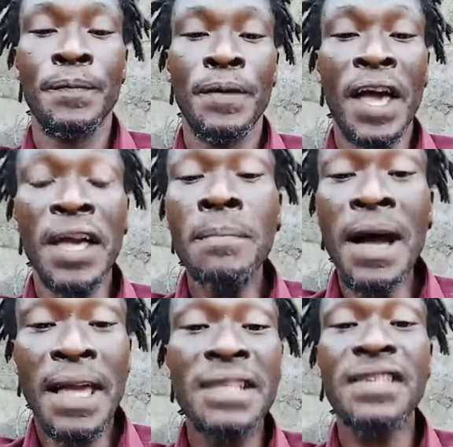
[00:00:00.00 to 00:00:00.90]
and him
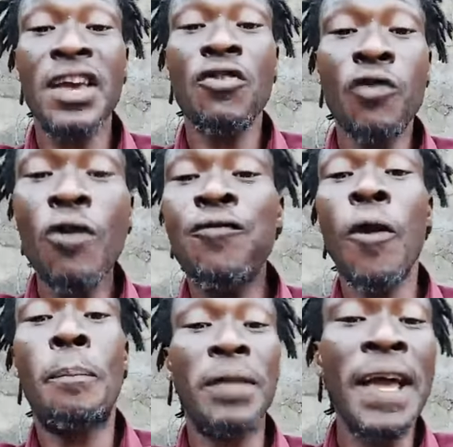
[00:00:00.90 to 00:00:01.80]
back gets a role for
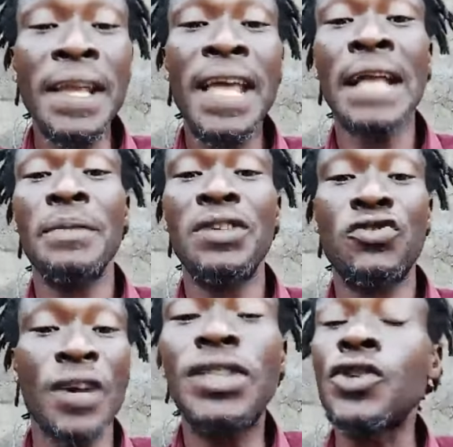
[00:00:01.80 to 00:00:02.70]
play in the
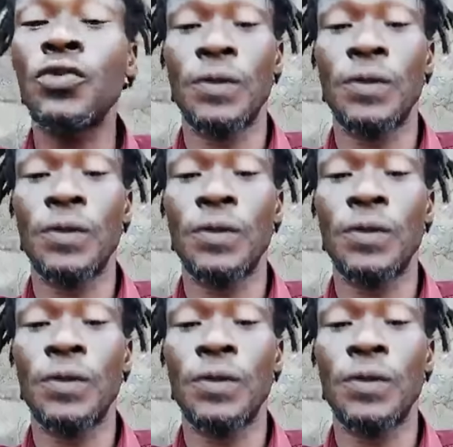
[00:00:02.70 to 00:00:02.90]
administration.